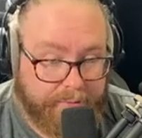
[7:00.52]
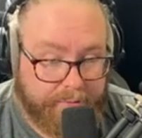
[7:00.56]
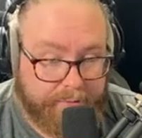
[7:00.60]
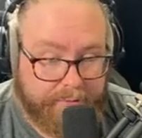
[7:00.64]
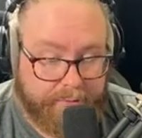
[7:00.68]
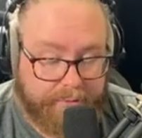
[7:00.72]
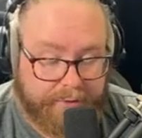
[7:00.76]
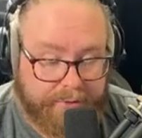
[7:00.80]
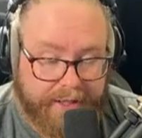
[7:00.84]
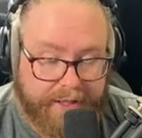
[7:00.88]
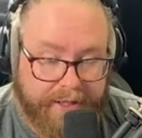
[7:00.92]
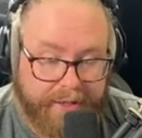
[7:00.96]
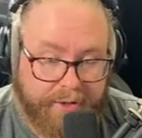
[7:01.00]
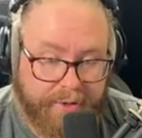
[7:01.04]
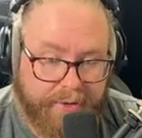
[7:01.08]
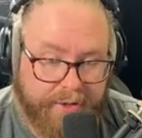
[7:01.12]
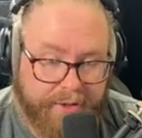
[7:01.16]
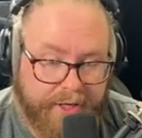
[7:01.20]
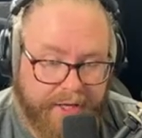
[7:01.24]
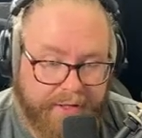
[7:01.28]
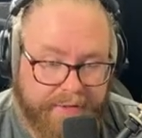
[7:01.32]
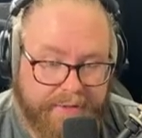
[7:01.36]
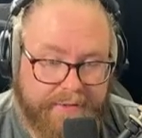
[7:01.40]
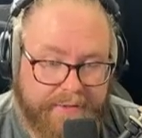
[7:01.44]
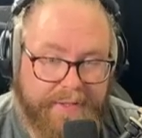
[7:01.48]
then you
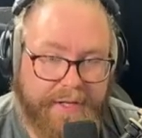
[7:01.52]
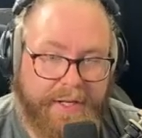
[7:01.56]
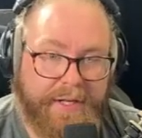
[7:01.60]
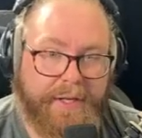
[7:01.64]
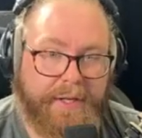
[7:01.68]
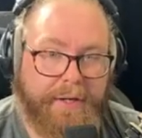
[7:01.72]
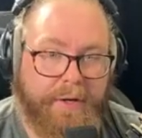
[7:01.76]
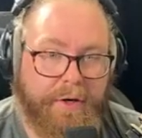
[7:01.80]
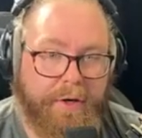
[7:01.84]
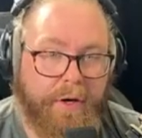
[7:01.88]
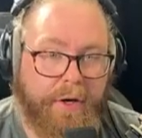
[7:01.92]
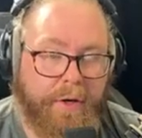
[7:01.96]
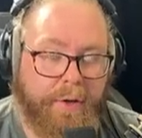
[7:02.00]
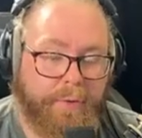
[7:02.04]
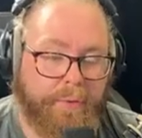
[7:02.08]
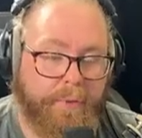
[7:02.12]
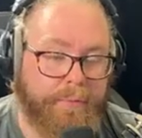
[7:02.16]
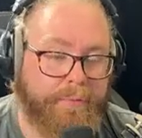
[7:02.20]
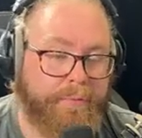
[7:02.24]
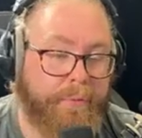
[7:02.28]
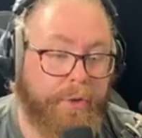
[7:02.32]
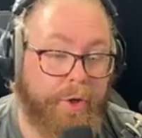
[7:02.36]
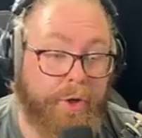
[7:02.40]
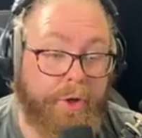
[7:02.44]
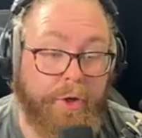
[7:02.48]
just like, oh,
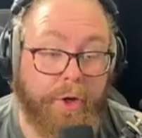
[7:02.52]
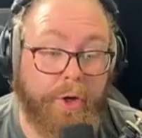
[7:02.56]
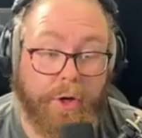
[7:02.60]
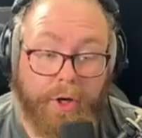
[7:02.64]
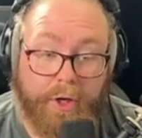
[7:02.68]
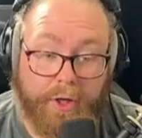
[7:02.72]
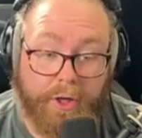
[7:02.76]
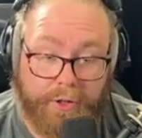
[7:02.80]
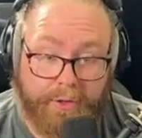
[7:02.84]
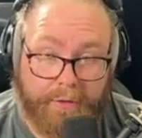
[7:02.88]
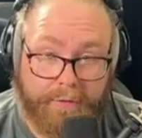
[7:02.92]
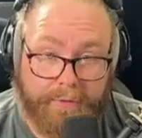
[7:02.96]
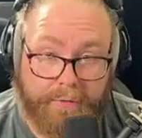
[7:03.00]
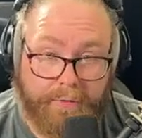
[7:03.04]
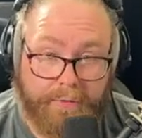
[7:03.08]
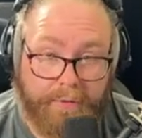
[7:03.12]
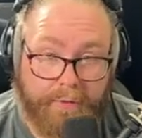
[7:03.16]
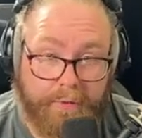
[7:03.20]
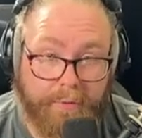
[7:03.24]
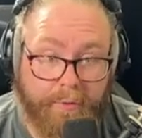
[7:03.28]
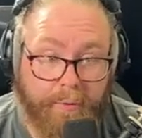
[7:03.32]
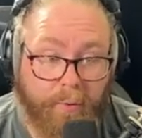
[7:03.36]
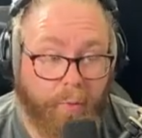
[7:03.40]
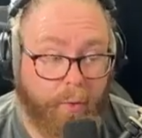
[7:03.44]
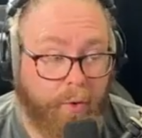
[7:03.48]
girls,
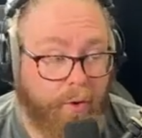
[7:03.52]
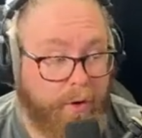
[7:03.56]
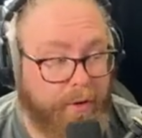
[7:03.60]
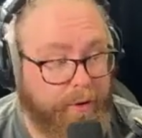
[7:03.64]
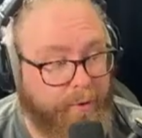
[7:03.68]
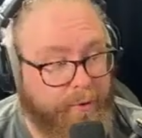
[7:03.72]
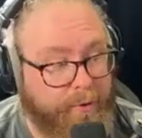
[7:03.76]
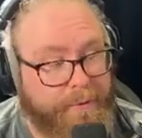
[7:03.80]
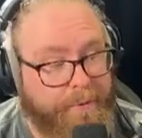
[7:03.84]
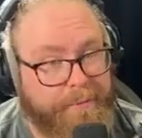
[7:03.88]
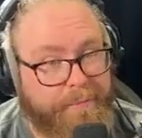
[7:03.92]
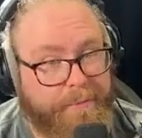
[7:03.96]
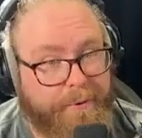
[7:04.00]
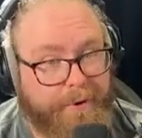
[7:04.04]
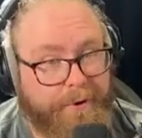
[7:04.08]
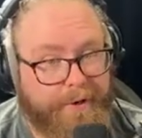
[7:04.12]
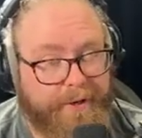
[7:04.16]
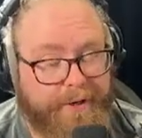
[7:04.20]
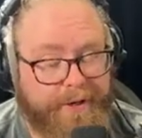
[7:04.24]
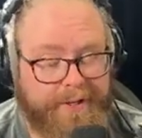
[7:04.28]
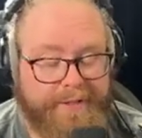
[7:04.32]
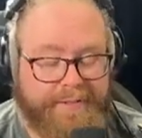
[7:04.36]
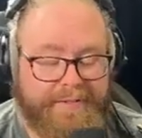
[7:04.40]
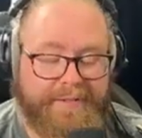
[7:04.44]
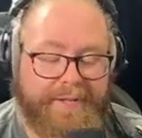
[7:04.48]
whoa,
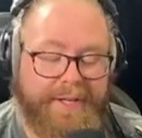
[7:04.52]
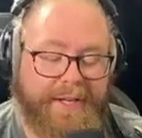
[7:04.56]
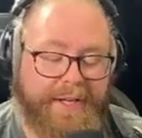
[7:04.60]
parties, and